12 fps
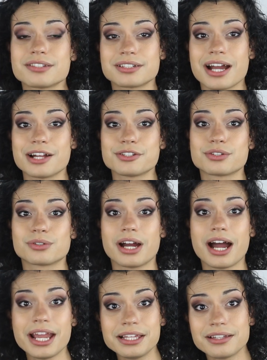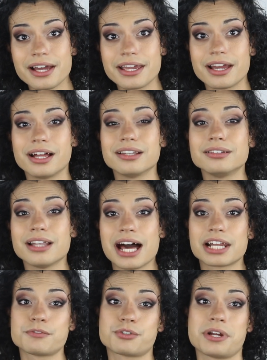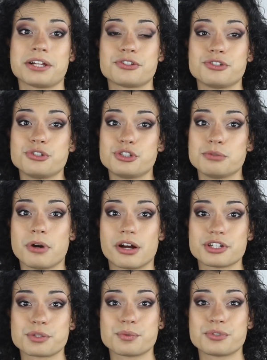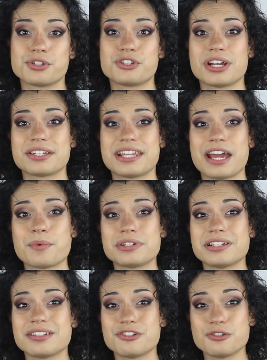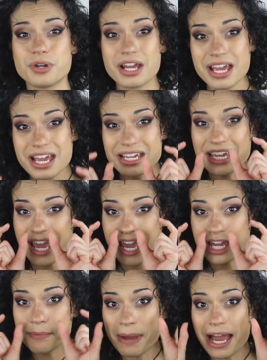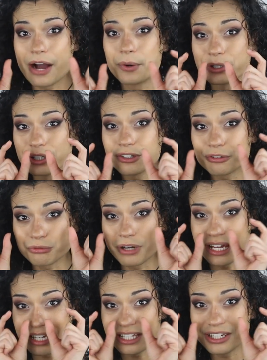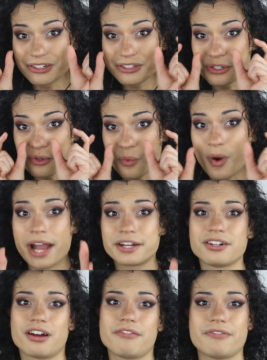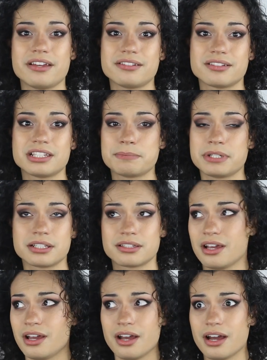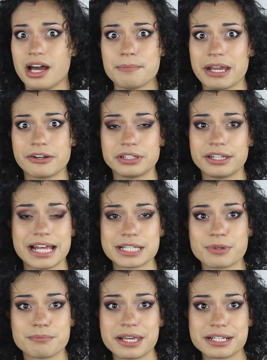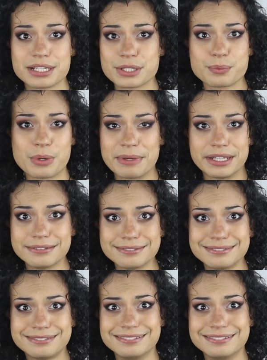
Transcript: to contour highlight, a lot of trans YouTube artists will suggest that we need to cake powder right here to widen our faces because apparently that's what makes us women.